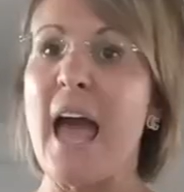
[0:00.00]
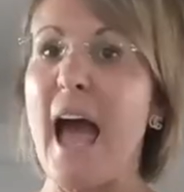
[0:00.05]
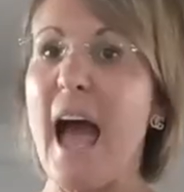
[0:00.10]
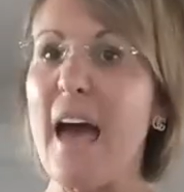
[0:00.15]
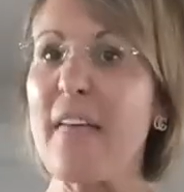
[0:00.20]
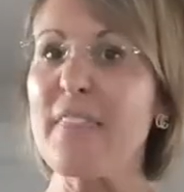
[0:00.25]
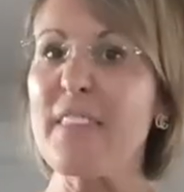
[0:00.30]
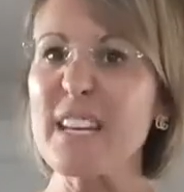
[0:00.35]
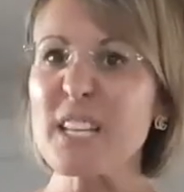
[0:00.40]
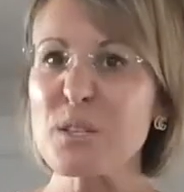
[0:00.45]

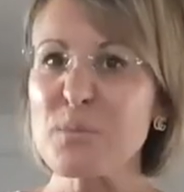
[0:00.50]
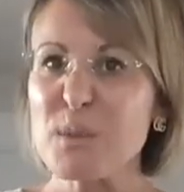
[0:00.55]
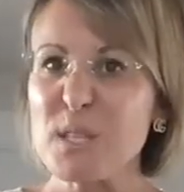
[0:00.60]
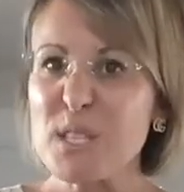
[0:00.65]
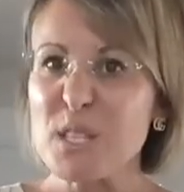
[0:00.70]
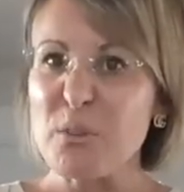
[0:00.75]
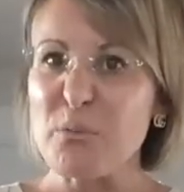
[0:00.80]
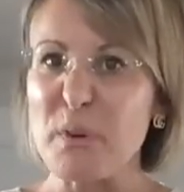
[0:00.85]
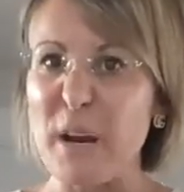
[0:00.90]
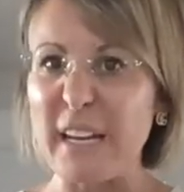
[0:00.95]
and this
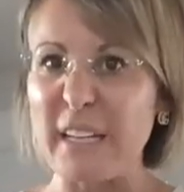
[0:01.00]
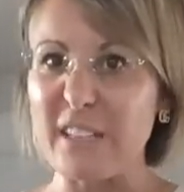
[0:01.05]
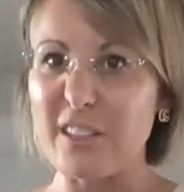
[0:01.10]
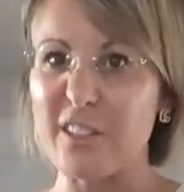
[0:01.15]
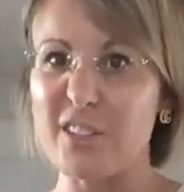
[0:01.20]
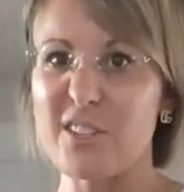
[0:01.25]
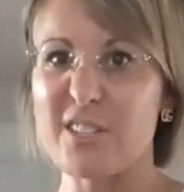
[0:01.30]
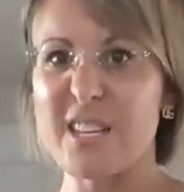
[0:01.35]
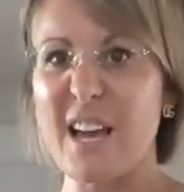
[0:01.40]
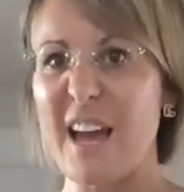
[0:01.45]
was the
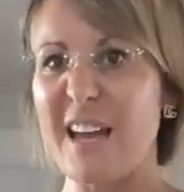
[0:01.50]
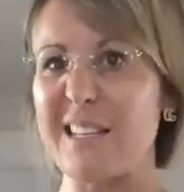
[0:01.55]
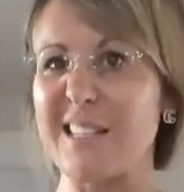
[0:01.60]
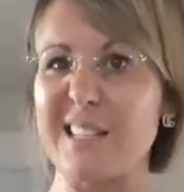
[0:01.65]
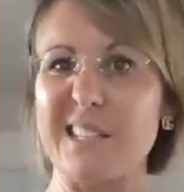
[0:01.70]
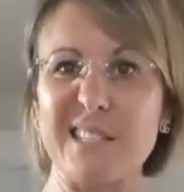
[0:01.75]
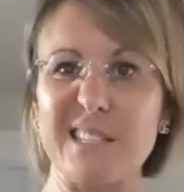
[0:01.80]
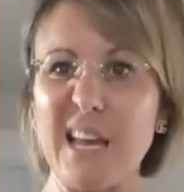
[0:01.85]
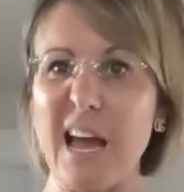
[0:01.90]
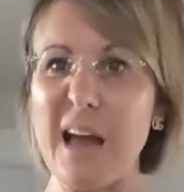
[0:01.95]
regular size
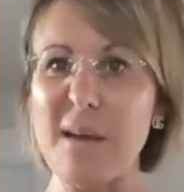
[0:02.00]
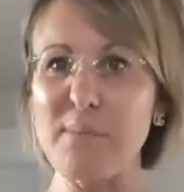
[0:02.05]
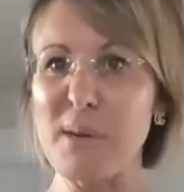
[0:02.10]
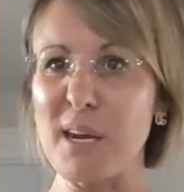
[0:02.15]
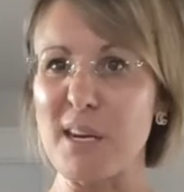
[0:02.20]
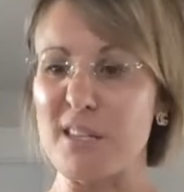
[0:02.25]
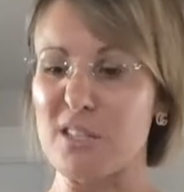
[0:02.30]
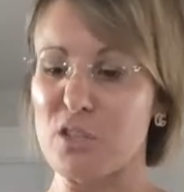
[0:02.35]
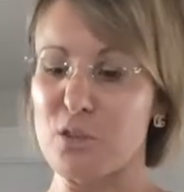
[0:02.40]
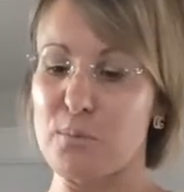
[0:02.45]
because I'm
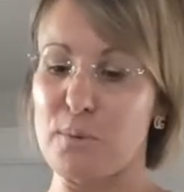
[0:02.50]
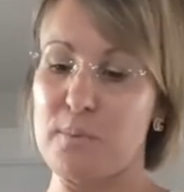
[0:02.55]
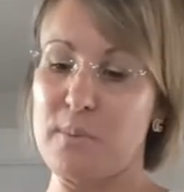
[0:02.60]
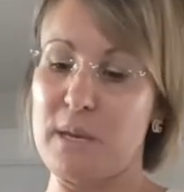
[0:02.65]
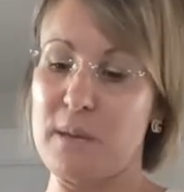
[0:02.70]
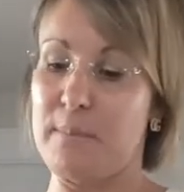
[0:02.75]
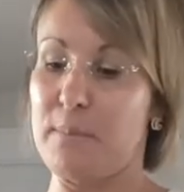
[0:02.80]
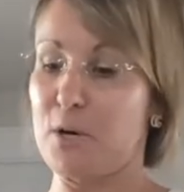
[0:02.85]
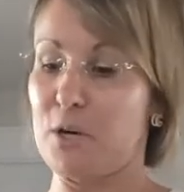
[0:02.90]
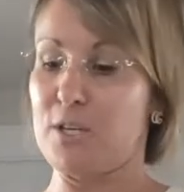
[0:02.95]
not a super
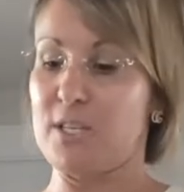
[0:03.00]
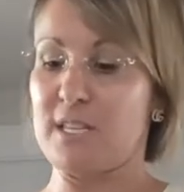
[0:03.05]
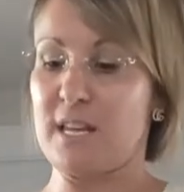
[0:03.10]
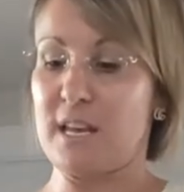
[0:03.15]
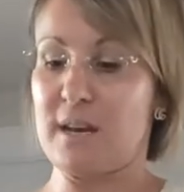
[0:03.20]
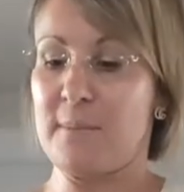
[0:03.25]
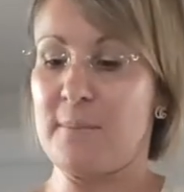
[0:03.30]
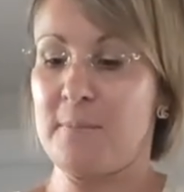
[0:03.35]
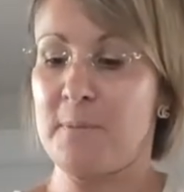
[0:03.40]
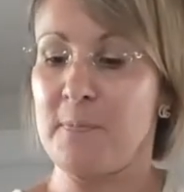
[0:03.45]
big
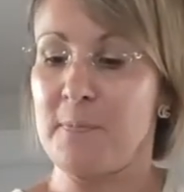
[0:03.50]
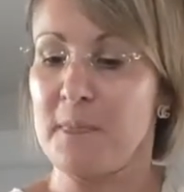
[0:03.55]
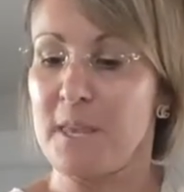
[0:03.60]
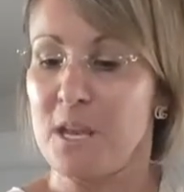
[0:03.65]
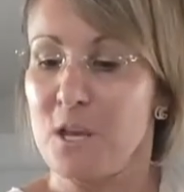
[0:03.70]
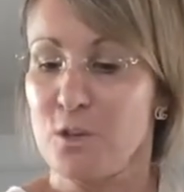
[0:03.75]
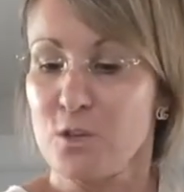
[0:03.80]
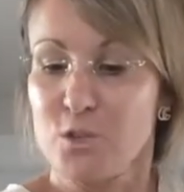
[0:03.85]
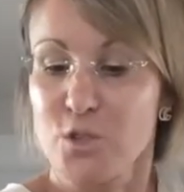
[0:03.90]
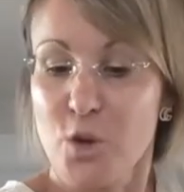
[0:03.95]
person.
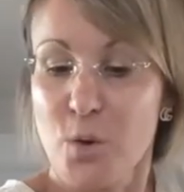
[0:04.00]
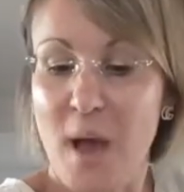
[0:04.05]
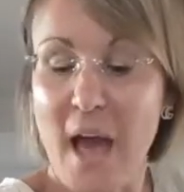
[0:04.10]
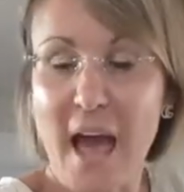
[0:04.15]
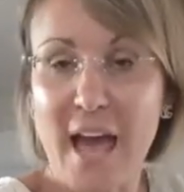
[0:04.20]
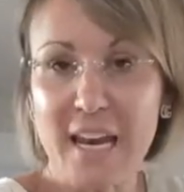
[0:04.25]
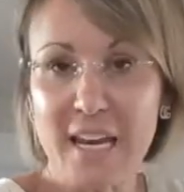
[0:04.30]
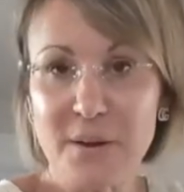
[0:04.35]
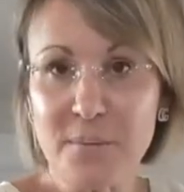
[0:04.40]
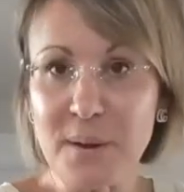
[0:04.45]
So
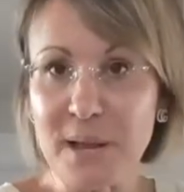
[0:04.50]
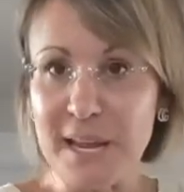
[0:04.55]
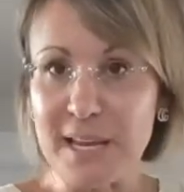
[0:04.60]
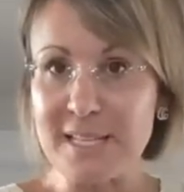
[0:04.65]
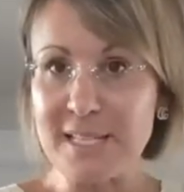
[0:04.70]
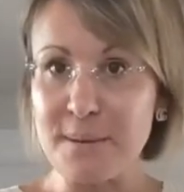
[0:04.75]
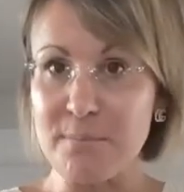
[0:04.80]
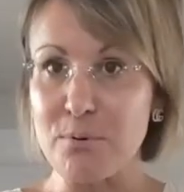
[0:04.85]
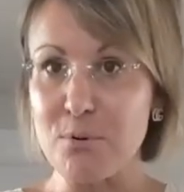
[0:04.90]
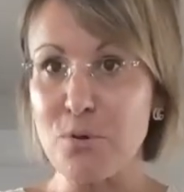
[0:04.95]

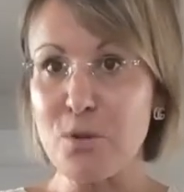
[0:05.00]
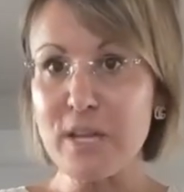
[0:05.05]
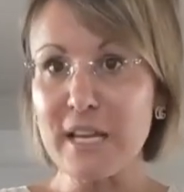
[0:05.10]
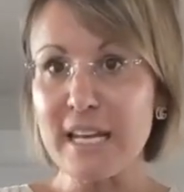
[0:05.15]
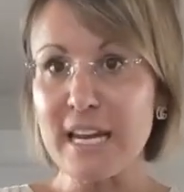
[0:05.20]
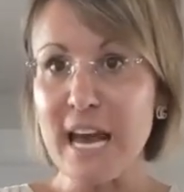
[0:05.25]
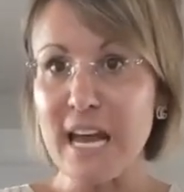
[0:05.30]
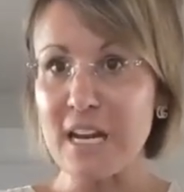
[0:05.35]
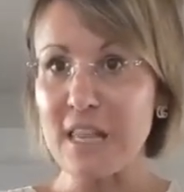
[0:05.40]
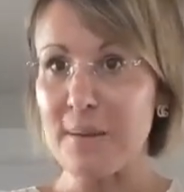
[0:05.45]
anyways, I'm pulling
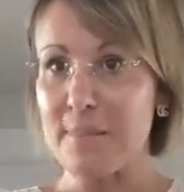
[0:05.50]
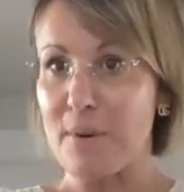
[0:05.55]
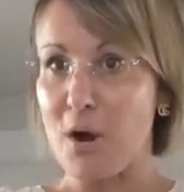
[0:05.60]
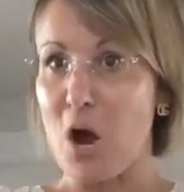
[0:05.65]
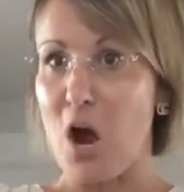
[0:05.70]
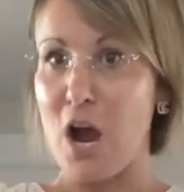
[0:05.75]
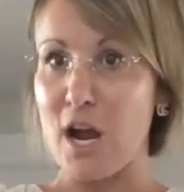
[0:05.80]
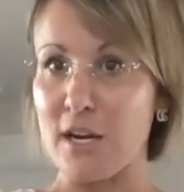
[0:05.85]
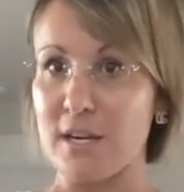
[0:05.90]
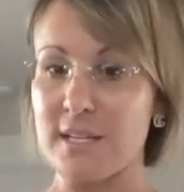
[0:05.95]
it out of the
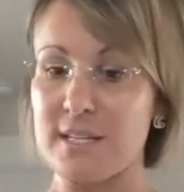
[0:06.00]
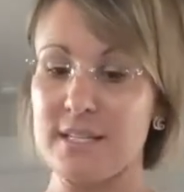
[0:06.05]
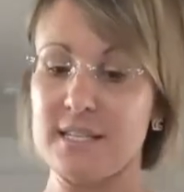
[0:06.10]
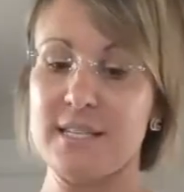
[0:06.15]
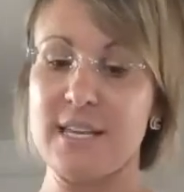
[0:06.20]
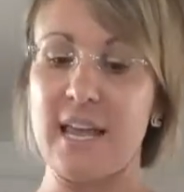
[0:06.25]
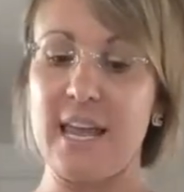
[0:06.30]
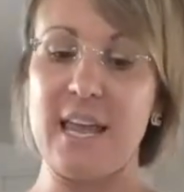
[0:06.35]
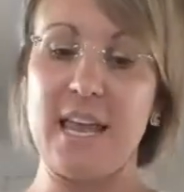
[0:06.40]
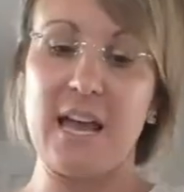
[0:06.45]

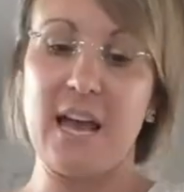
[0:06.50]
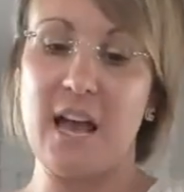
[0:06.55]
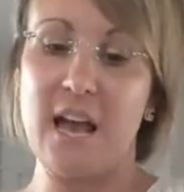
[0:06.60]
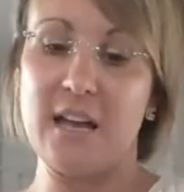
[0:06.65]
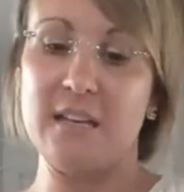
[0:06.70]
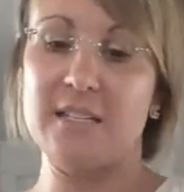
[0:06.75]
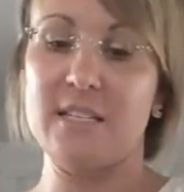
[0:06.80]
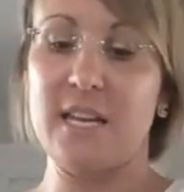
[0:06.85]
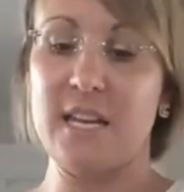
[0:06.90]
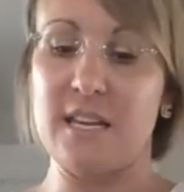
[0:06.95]
box
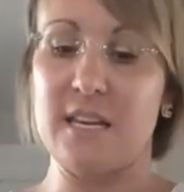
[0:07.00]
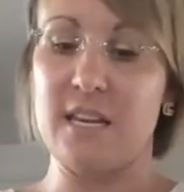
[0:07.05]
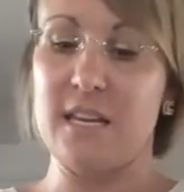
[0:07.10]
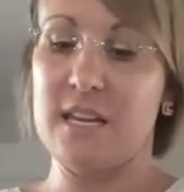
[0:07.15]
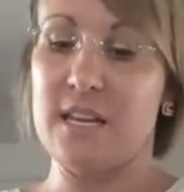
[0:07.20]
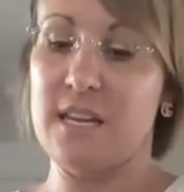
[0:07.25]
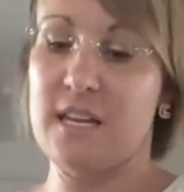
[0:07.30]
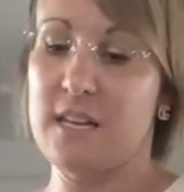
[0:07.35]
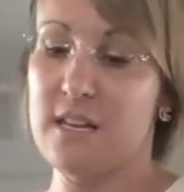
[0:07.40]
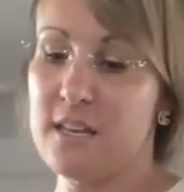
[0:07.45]
and it
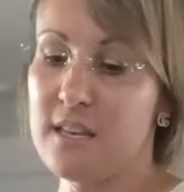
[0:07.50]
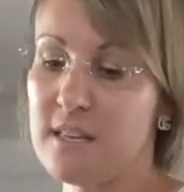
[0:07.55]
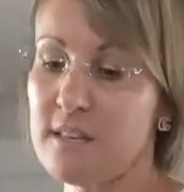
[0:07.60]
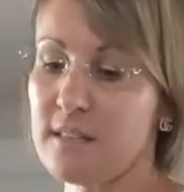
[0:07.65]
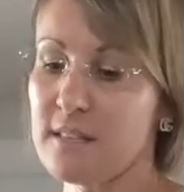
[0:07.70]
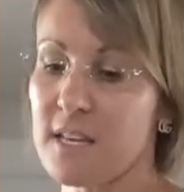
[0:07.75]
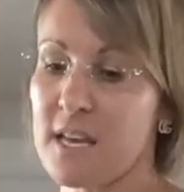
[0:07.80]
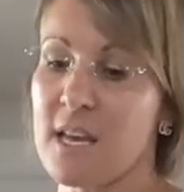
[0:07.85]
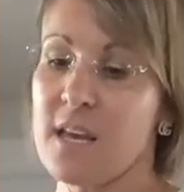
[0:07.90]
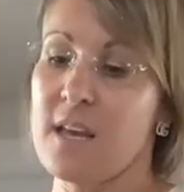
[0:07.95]

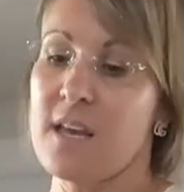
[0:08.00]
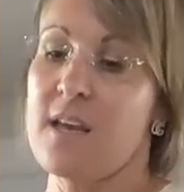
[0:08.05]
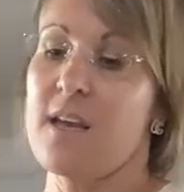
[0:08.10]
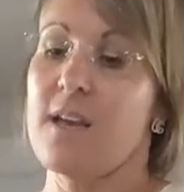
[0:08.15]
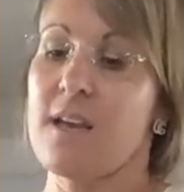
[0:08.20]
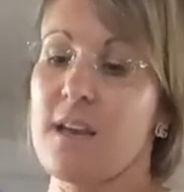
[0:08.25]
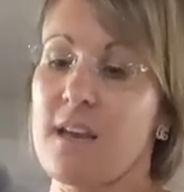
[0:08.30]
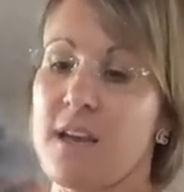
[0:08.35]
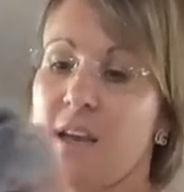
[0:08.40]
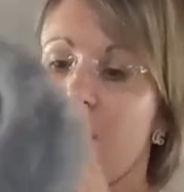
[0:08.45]
is
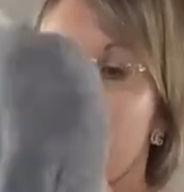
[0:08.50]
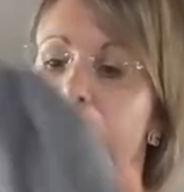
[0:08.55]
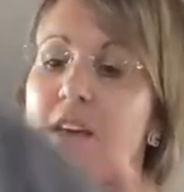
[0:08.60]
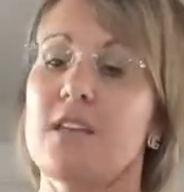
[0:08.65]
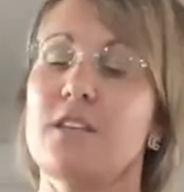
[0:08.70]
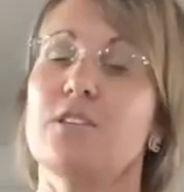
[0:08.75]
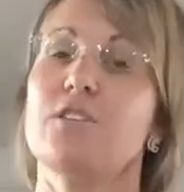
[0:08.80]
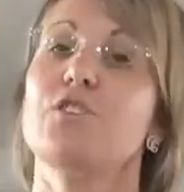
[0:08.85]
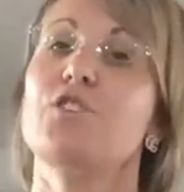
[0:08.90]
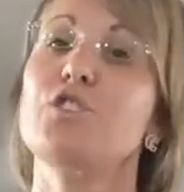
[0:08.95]

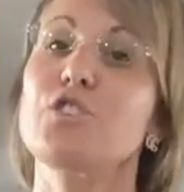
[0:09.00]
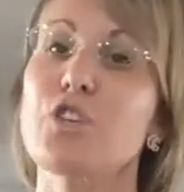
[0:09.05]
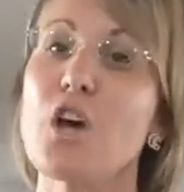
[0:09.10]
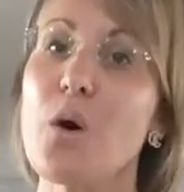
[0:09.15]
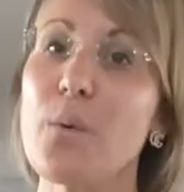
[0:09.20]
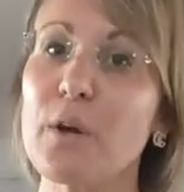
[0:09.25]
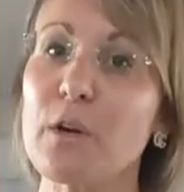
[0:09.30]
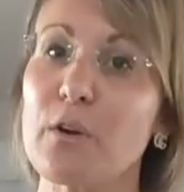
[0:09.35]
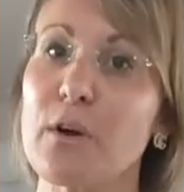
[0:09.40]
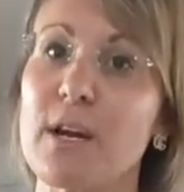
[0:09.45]

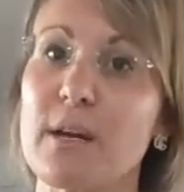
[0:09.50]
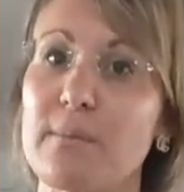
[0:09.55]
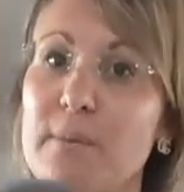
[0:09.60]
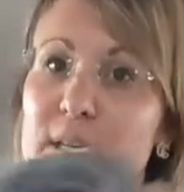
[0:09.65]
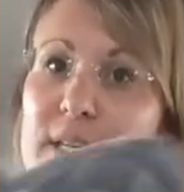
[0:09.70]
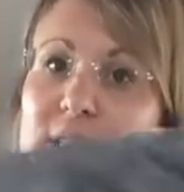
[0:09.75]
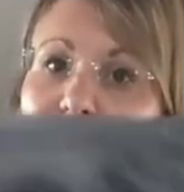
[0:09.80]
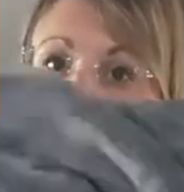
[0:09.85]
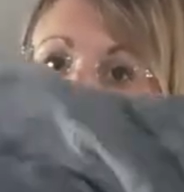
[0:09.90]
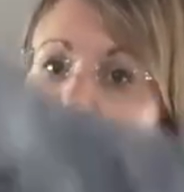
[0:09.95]
so
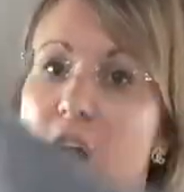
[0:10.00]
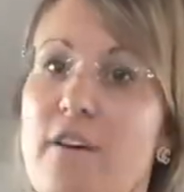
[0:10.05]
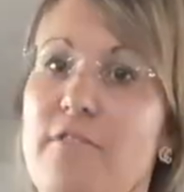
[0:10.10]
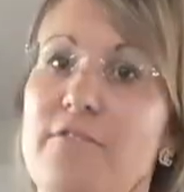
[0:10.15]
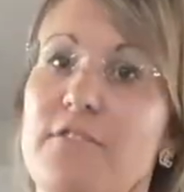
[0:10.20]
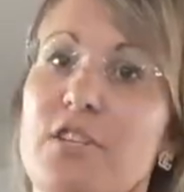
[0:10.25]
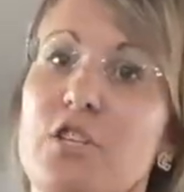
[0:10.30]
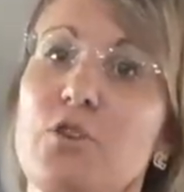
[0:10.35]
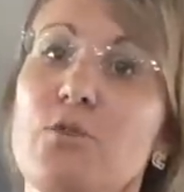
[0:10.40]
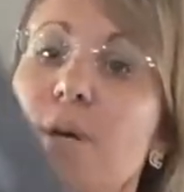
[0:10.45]
incredibly
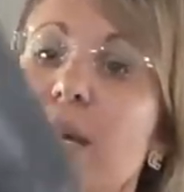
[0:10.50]
soft. You